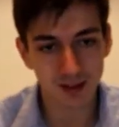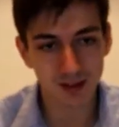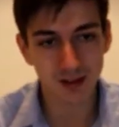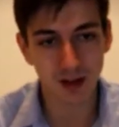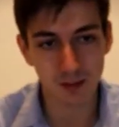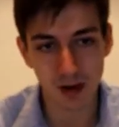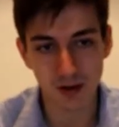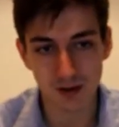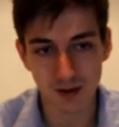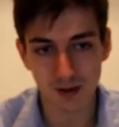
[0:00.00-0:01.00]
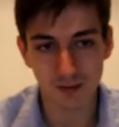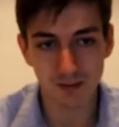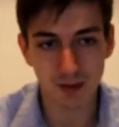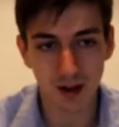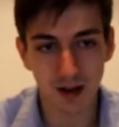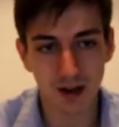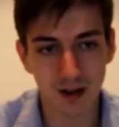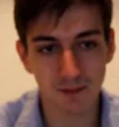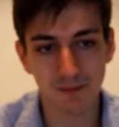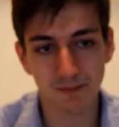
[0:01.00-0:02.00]
stop motion, but
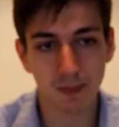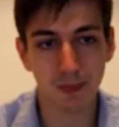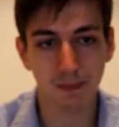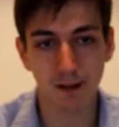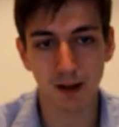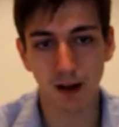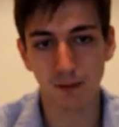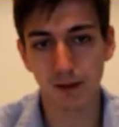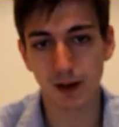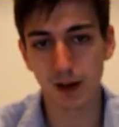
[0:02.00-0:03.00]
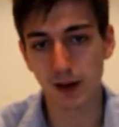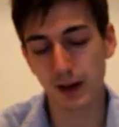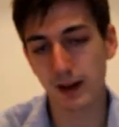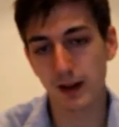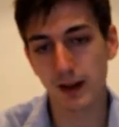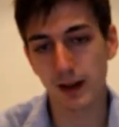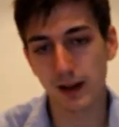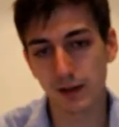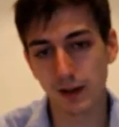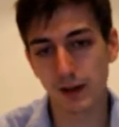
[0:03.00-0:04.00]
I'm doing it
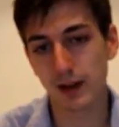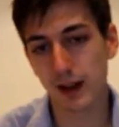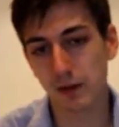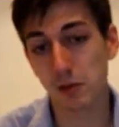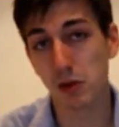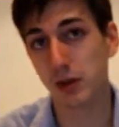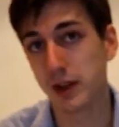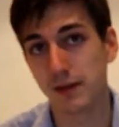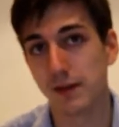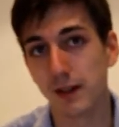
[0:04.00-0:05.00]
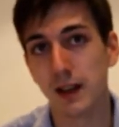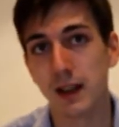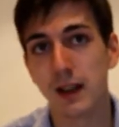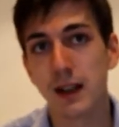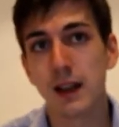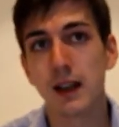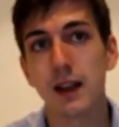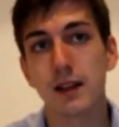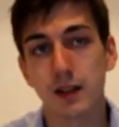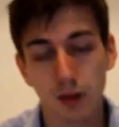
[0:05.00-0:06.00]
even more differently
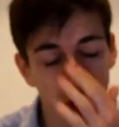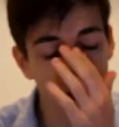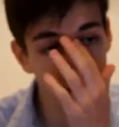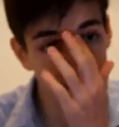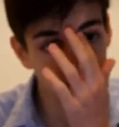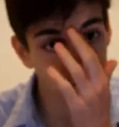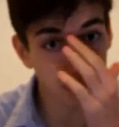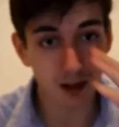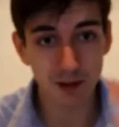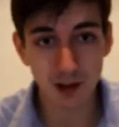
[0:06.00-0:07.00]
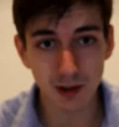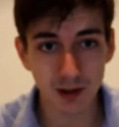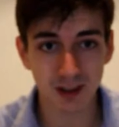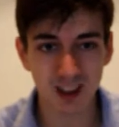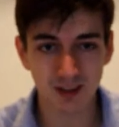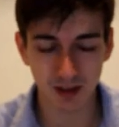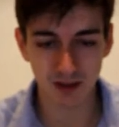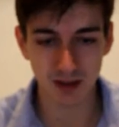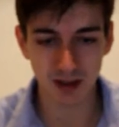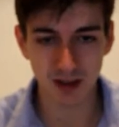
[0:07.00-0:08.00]
here. So what I'm going to be doing is I'm going
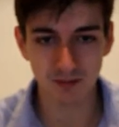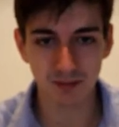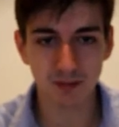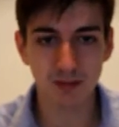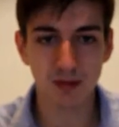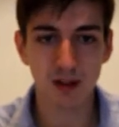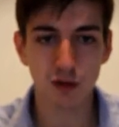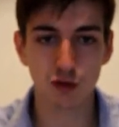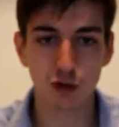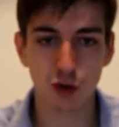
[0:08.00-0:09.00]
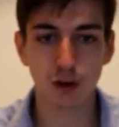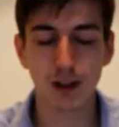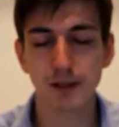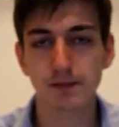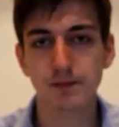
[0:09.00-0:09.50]
to be drawing